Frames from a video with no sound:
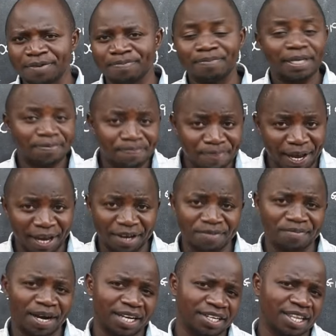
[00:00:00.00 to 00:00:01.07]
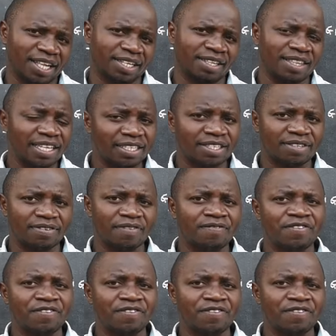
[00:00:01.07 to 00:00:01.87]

but bear in mind that this